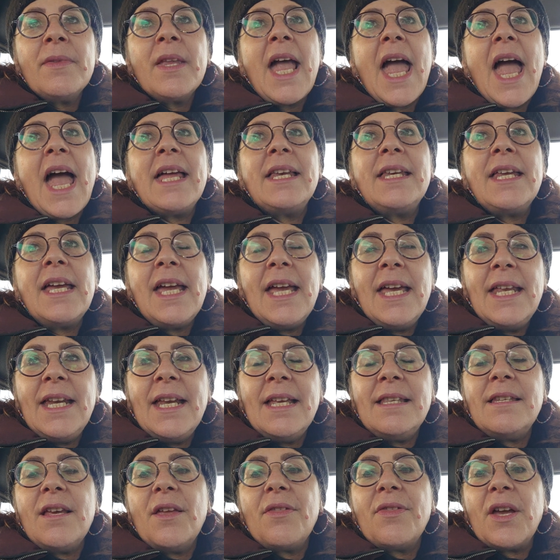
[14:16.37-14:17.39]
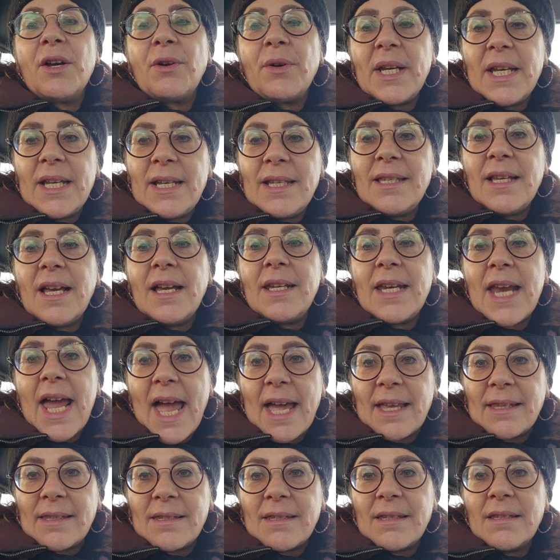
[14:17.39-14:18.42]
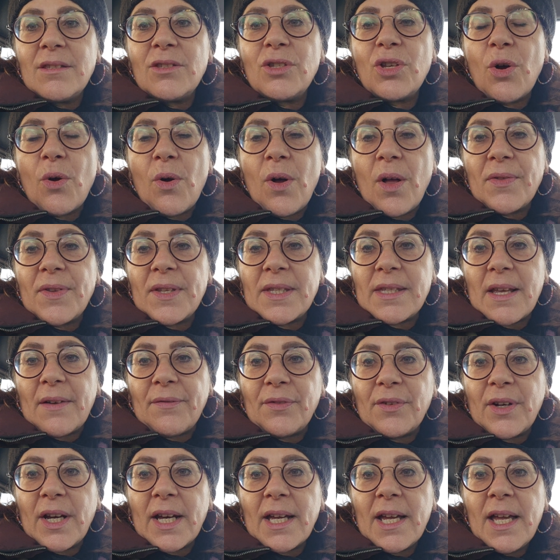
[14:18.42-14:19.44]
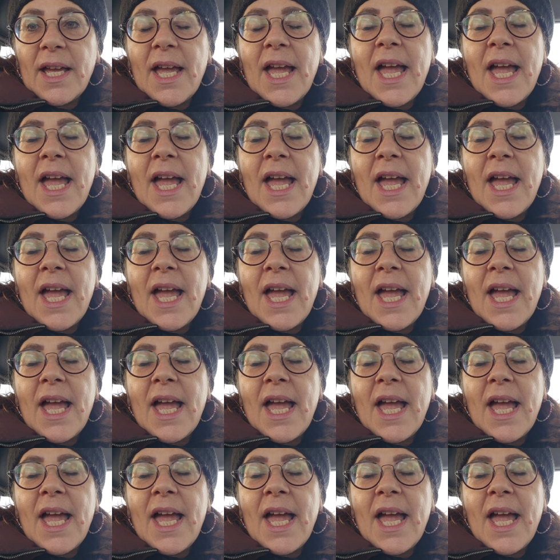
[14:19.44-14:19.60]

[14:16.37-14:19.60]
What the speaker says: And in it, there is an end to all the suffering.